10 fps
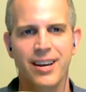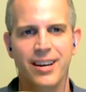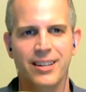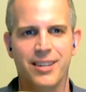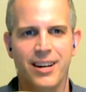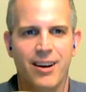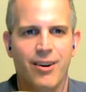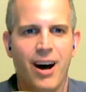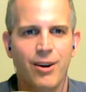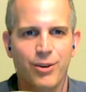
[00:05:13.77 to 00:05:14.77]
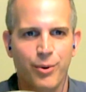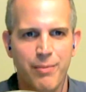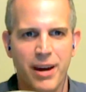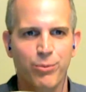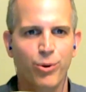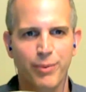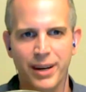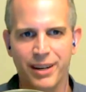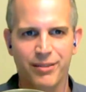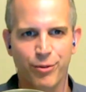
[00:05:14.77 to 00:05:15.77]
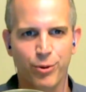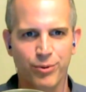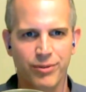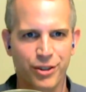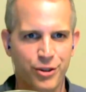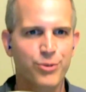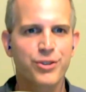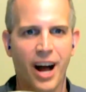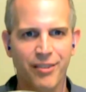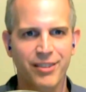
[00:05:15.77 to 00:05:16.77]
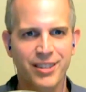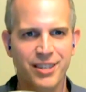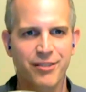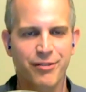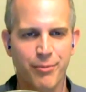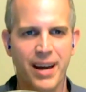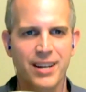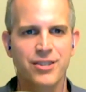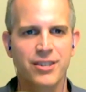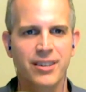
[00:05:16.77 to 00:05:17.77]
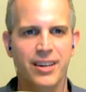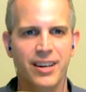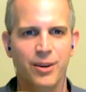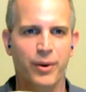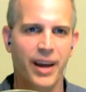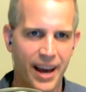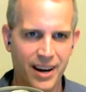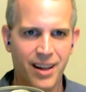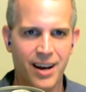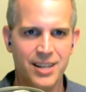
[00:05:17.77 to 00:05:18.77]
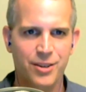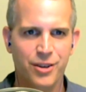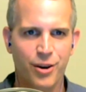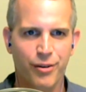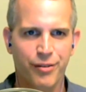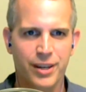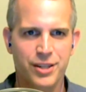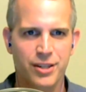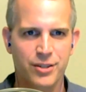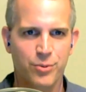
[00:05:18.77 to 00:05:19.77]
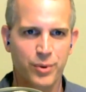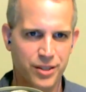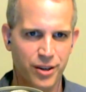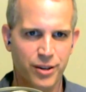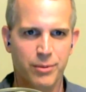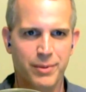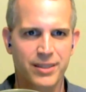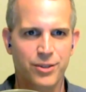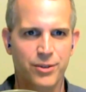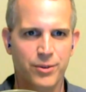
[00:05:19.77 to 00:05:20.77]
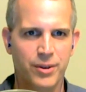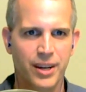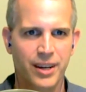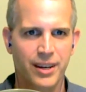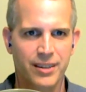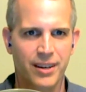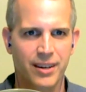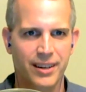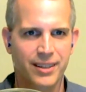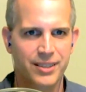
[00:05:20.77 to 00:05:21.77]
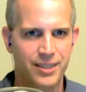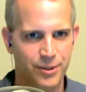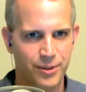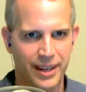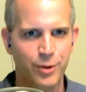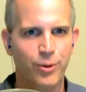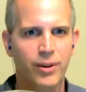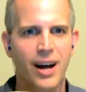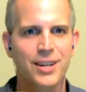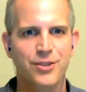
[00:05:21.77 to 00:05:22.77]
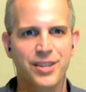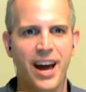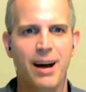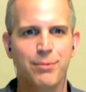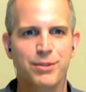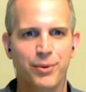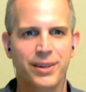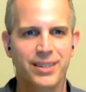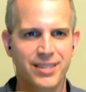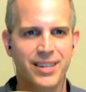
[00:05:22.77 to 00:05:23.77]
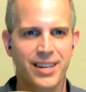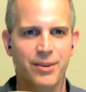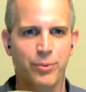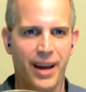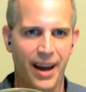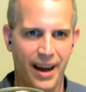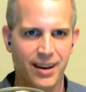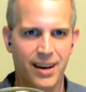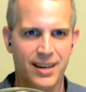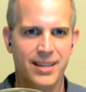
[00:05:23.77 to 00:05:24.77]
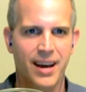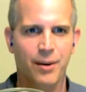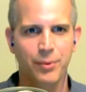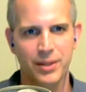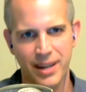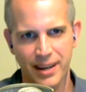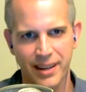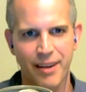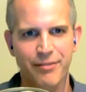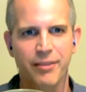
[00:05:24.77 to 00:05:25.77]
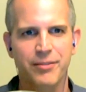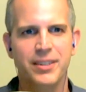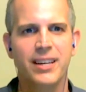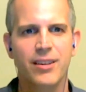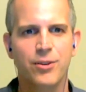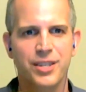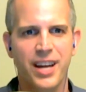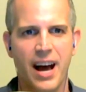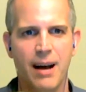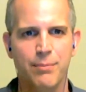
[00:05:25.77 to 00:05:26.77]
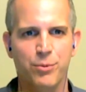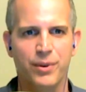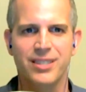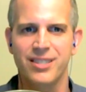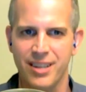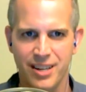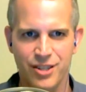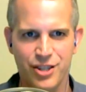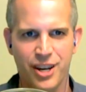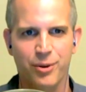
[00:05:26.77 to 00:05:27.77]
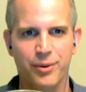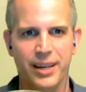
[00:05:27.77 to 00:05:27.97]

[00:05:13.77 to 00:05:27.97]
and say, now how can we make more meaningful use out of this information? We analyze those coefficients. We turn them into equalizer taps that we can see. We analyze that. We take an FFT of those taps. We can see in-channel